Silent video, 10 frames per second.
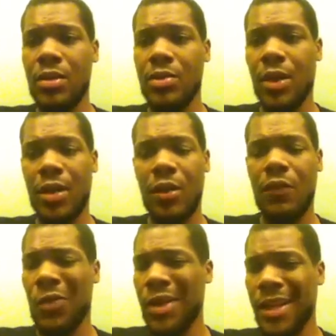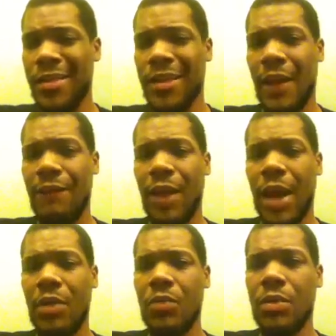Try to look for an inside
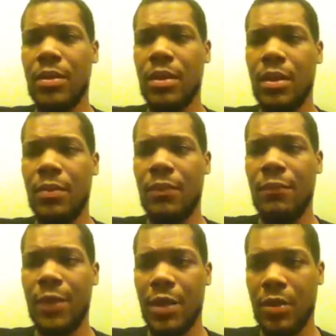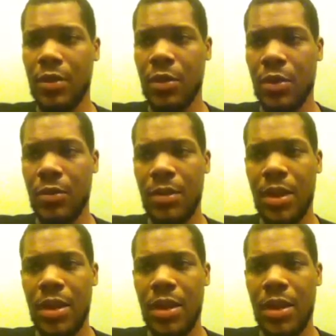fight with Felix Sturm.